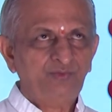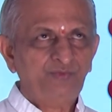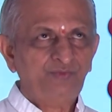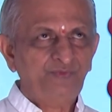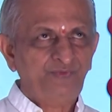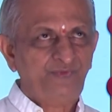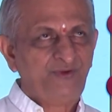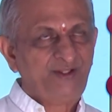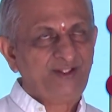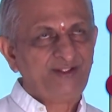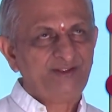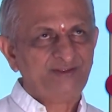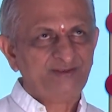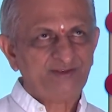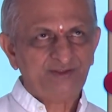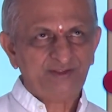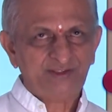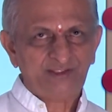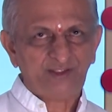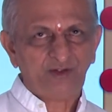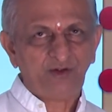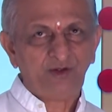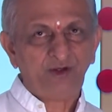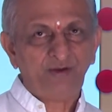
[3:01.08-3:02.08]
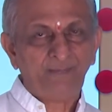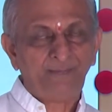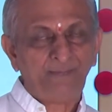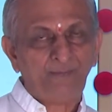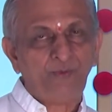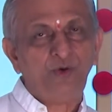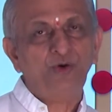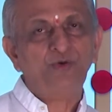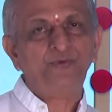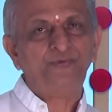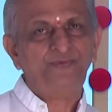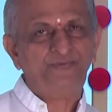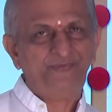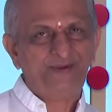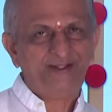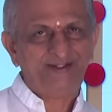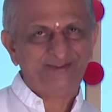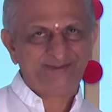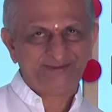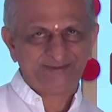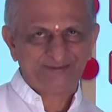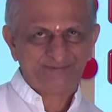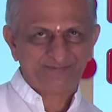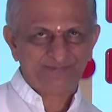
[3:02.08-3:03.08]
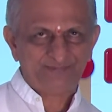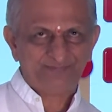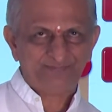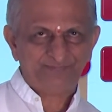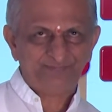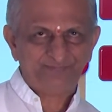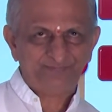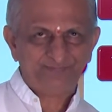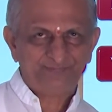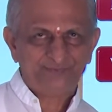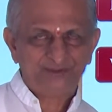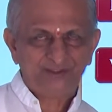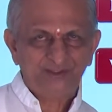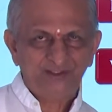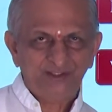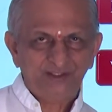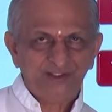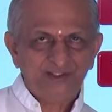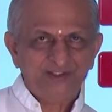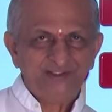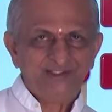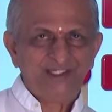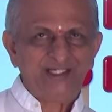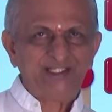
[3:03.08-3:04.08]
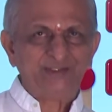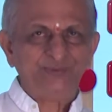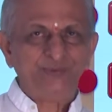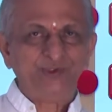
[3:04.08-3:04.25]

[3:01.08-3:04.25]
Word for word: faith, develop more faith. That's